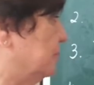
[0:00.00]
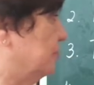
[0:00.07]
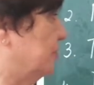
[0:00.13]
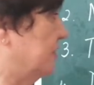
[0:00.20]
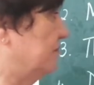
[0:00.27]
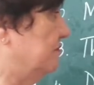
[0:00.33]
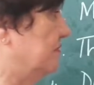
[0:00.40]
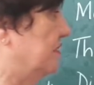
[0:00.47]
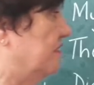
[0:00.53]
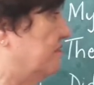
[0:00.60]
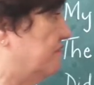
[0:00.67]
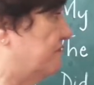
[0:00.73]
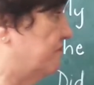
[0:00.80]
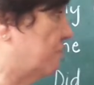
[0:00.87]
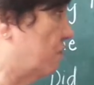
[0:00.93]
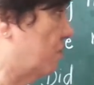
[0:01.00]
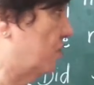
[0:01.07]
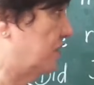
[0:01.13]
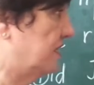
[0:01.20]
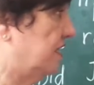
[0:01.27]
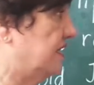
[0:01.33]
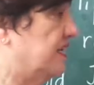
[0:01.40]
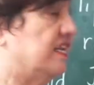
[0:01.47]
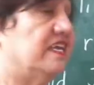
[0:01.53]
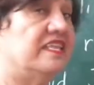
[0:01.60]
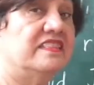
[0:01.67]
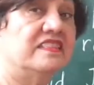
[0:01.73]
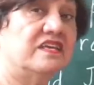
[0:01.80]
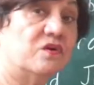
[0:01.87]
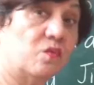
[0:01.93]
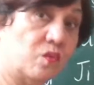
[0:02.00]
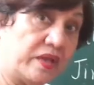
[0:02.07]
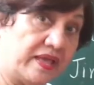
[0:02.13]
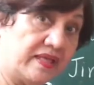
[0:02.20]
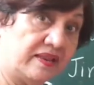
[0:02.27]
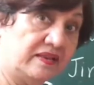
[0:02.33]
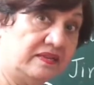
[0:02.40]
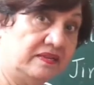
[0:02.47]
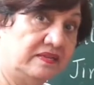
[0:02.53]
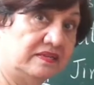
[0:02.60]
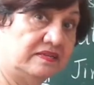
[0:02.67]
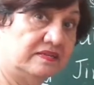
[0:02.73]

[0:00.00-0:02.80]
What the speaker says: Jim fall in the well?